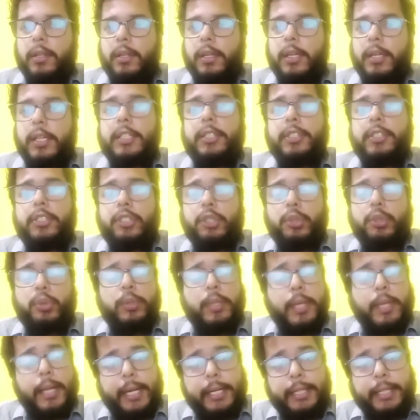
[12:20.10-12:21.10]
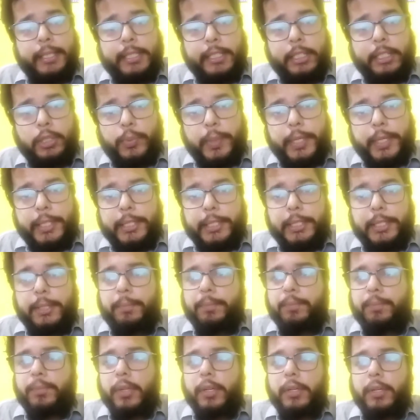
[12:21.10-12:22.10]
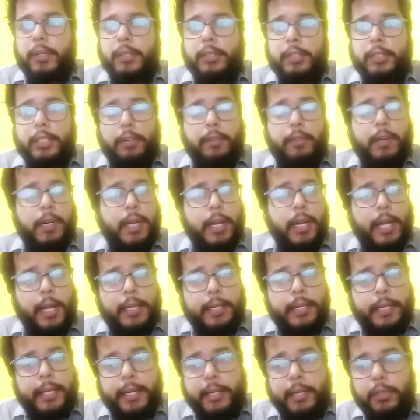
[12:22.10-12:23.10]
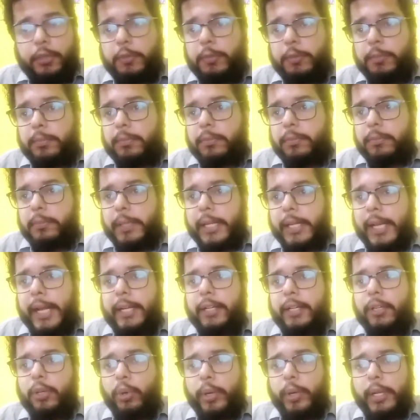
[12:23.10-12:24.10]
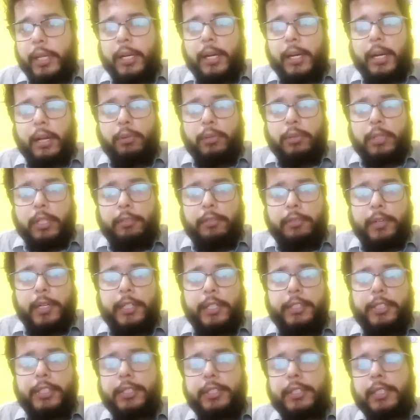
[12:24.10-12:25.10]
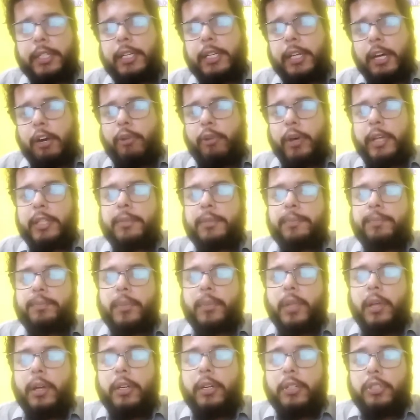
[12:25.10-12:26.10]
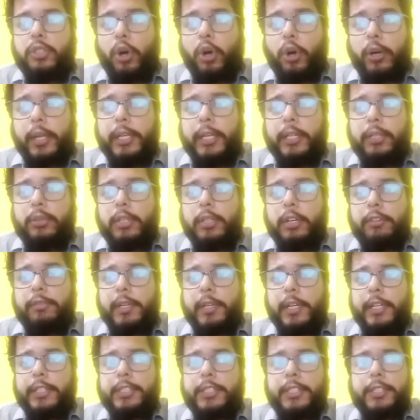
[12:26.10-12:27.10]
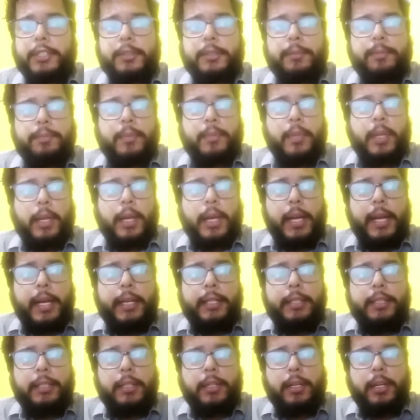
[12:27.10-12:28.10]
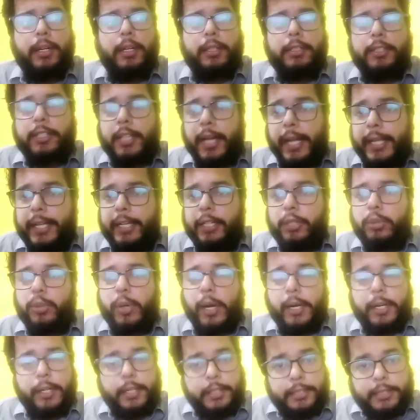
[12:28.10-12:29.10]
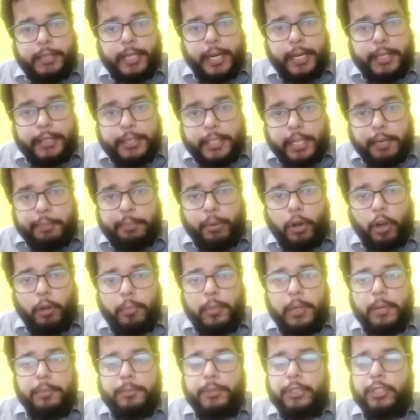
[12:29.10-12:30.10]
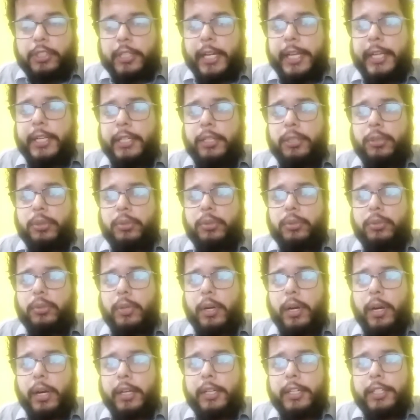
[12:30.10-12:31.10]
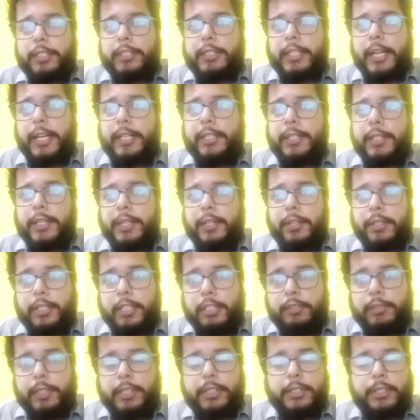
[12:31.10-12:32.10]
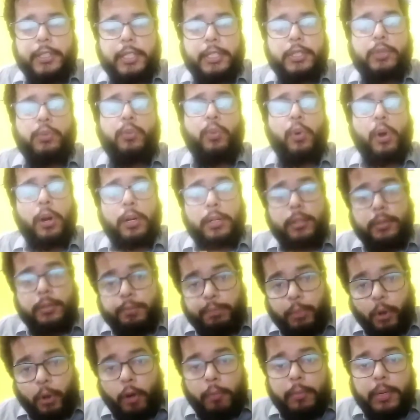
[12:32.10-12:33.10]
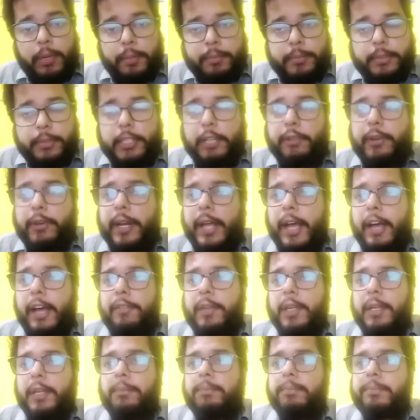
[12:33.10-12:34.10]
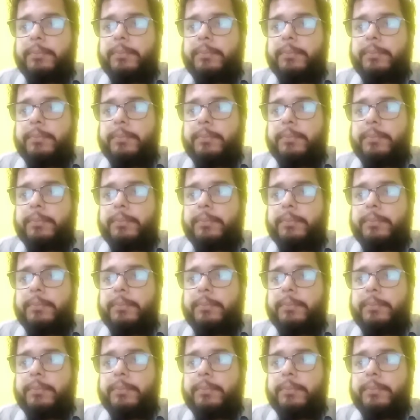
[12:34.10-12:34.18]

In June 1920, Jawaharlal Nehru began going around the villages in Awadh, talking to the villagers and trying to understand their problems, trying to understand their grievances, what problems they were having.